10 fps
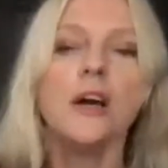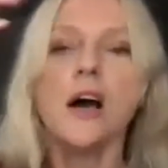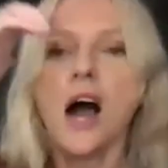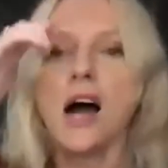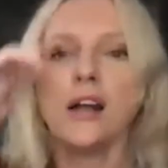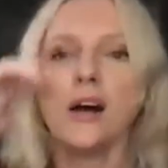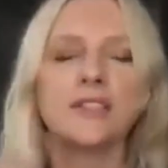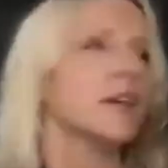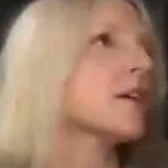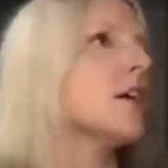And I was
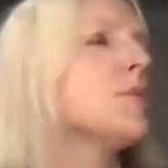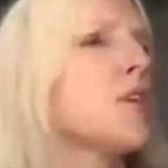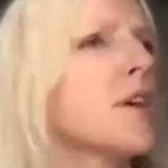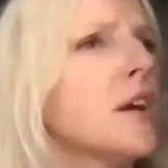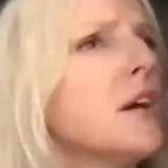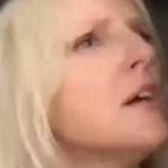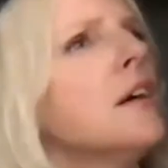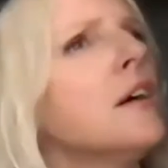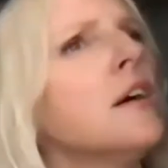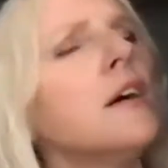like, going,
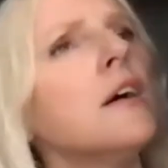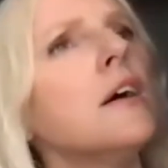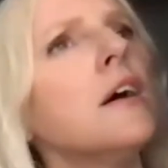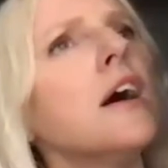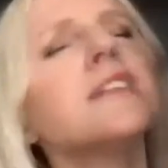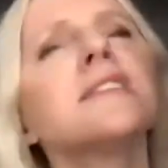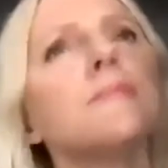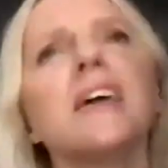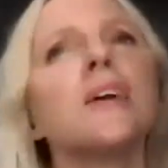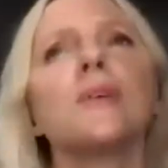it's a
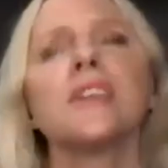meeting one day.